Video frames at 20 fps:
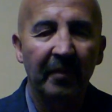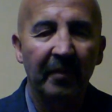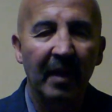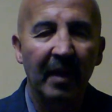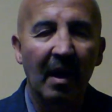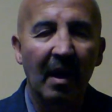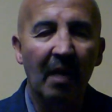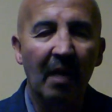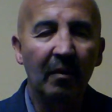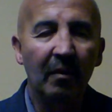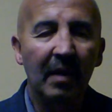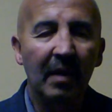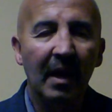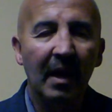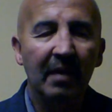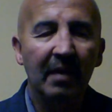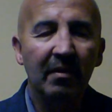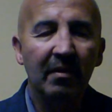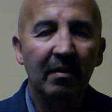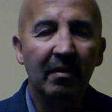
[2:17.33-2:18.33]
I would
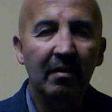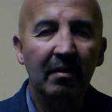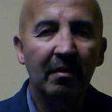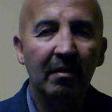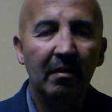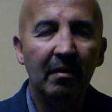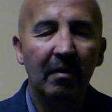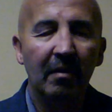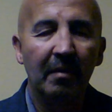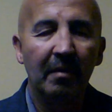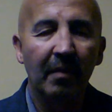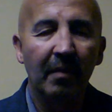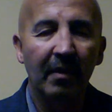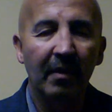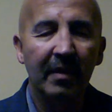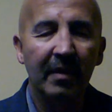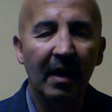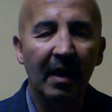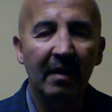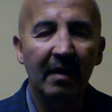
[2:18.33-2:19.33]
like to point
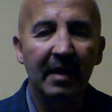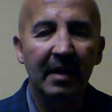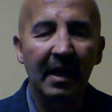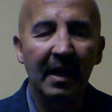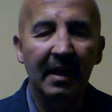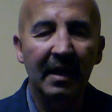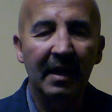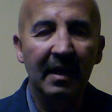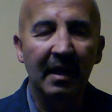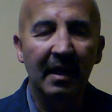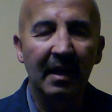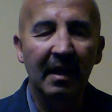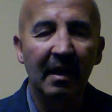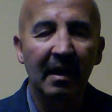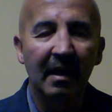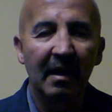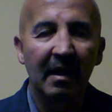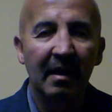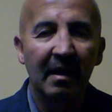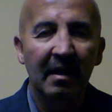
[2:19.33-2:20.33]
out that
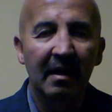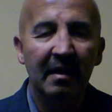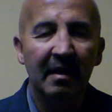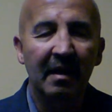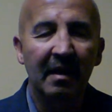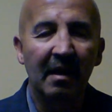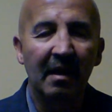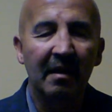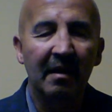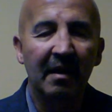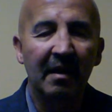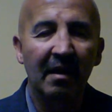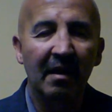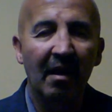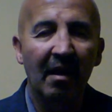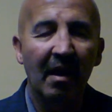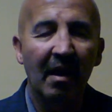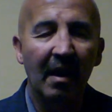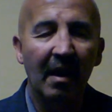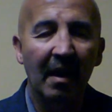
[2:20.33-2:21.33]
there are
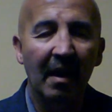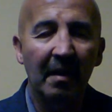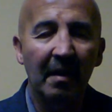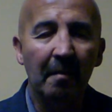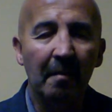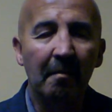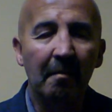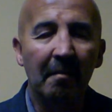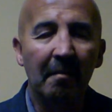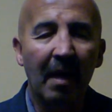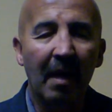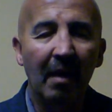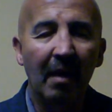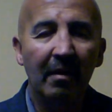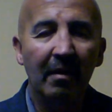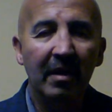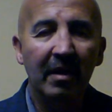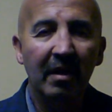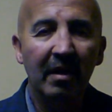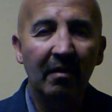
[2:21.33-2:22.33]
a lot of
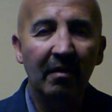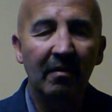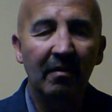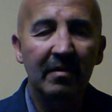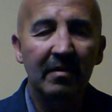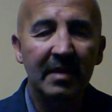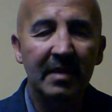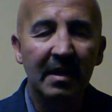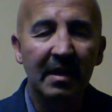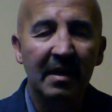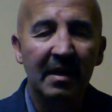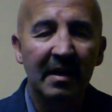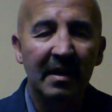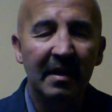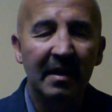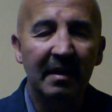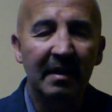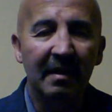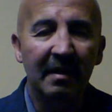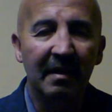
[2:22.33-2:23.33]
molecules
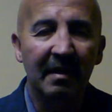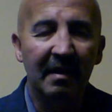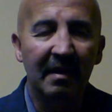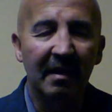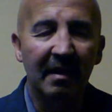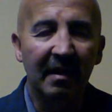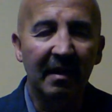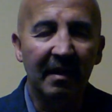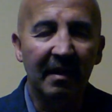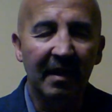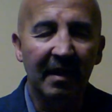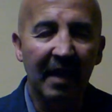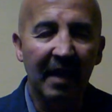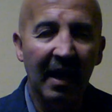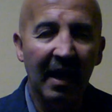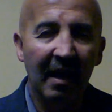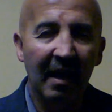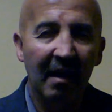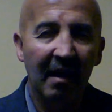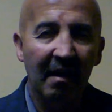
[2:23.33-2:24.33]
in the
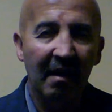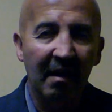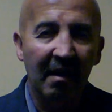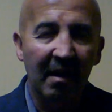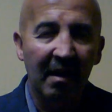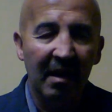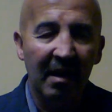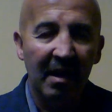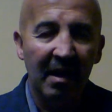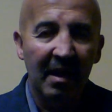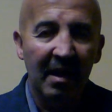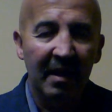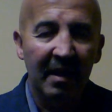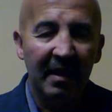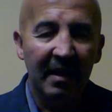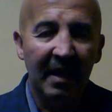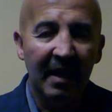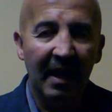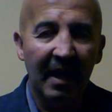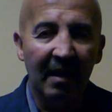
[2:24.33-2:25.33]
air
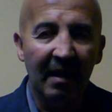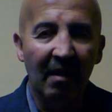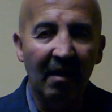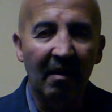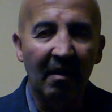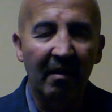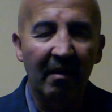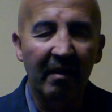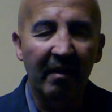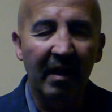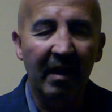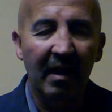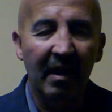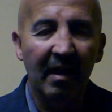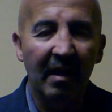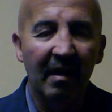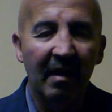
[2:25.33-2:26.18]
that are